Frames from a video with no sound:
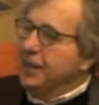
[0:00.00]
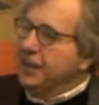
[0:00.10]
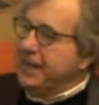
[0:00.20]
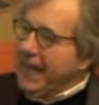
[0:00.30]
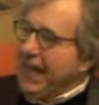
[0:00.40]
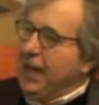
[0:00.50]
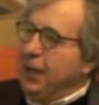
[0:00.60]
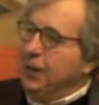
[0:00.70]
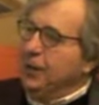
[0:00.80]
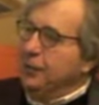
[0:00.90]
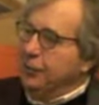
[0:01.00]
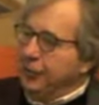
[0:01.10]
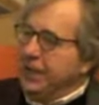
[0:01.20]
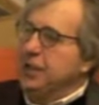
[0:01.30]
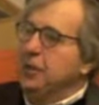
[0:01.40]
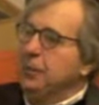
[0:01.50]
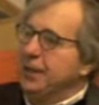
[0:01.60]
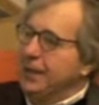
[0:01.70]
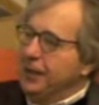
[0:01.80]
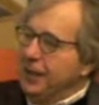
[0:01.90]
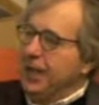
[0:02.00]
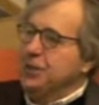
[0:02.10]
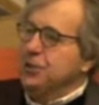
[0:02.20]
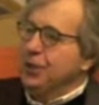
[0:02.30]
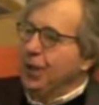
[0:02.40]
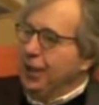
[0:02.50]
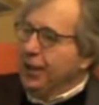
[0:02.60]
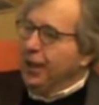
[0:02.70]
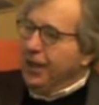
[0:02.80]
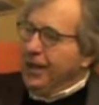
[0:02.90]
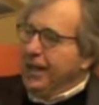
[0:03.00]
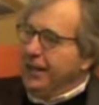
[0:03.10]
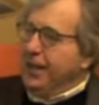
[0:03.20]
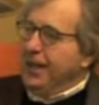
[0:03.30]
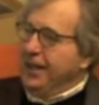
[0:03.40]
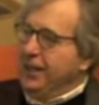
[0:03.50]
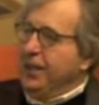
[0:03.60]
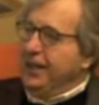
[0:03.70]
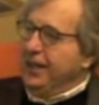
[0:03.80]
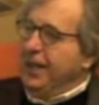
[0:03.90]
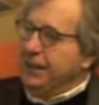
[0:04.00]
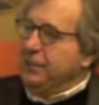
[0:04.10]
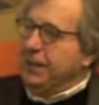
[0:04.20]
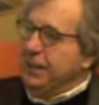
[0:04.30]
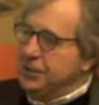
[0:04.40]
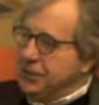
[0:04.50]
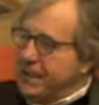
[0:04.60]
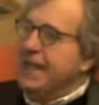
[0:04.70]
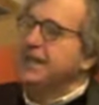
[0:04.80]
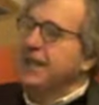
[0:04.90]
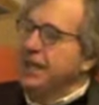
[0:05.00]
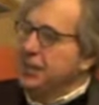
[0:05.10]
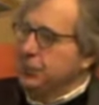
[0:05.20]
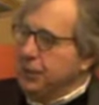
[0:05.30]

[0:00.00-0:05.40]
their freedom and their luncheon and because that is